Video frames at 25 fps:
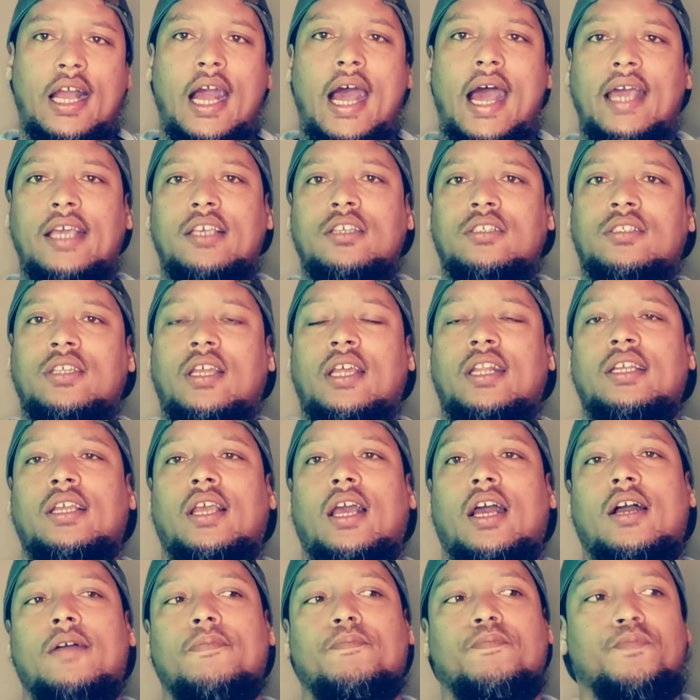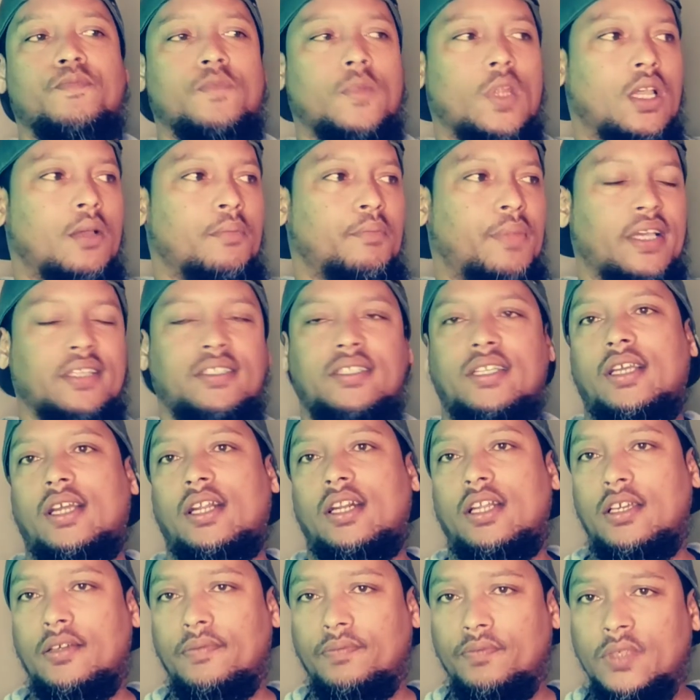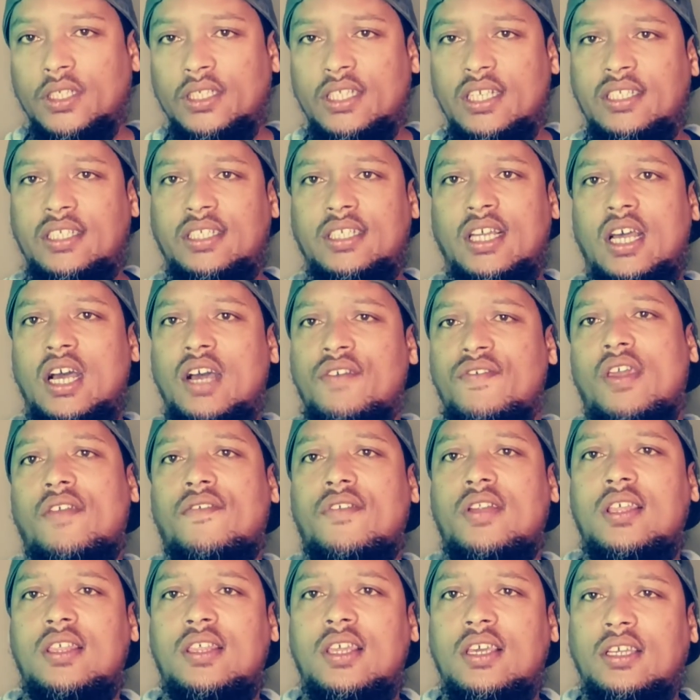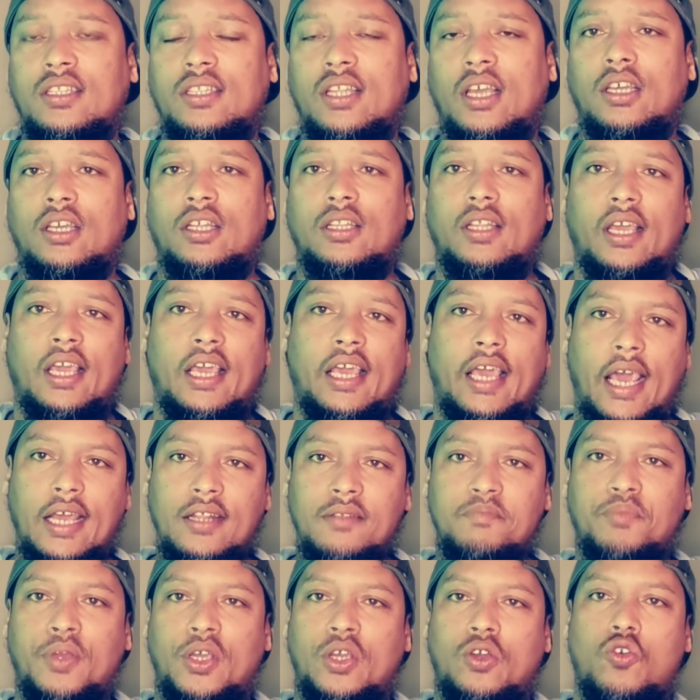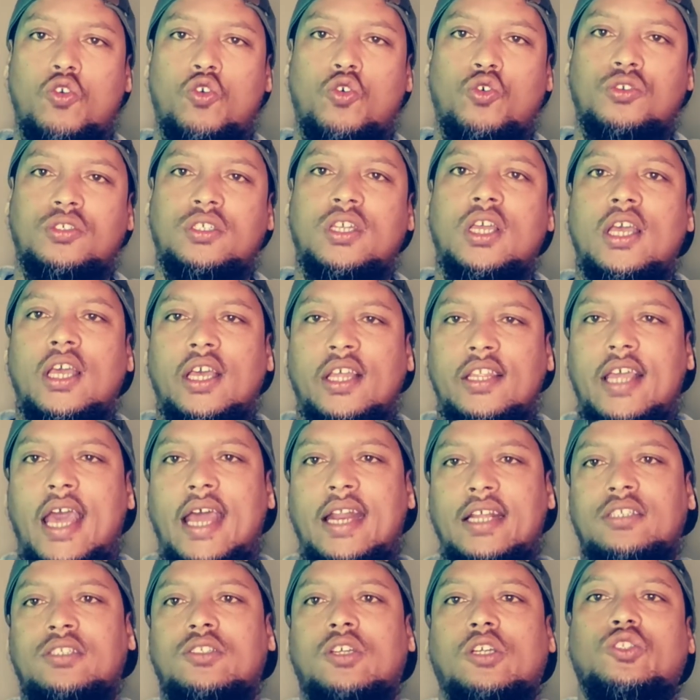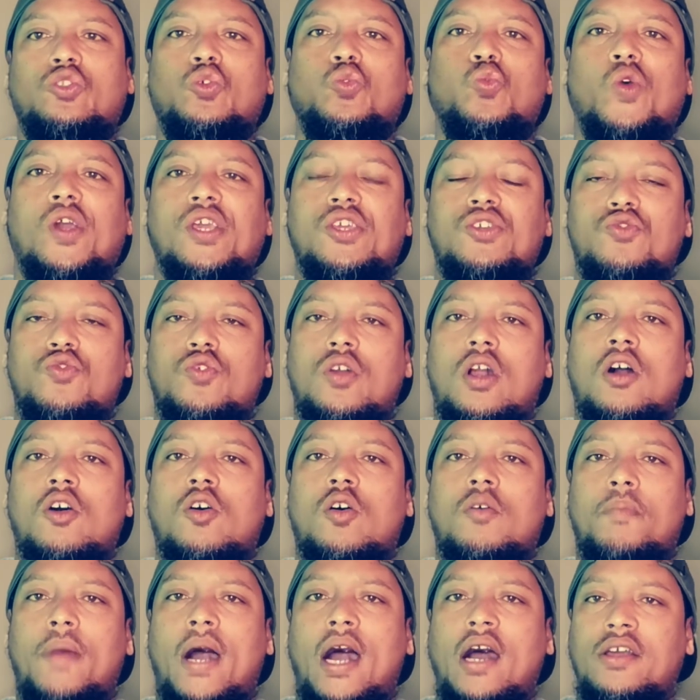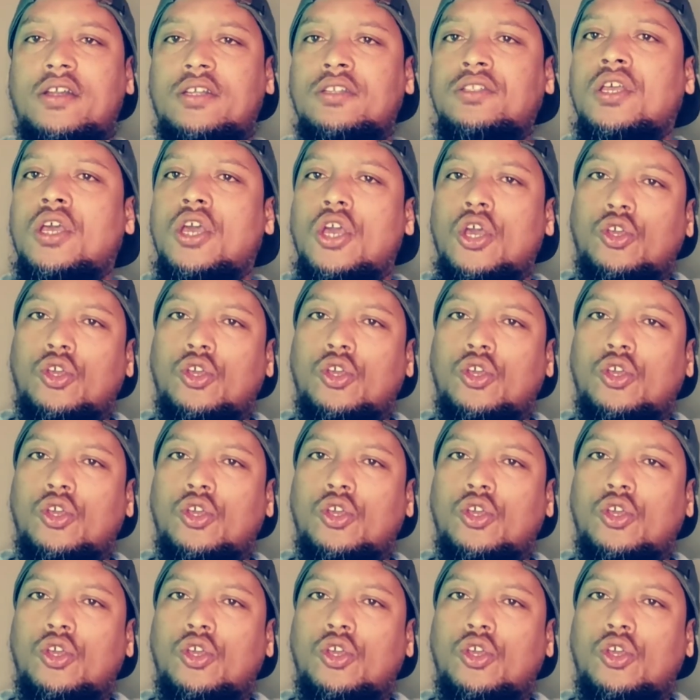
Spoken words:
guys basically deserve everything they get, because that is not the way you go about it.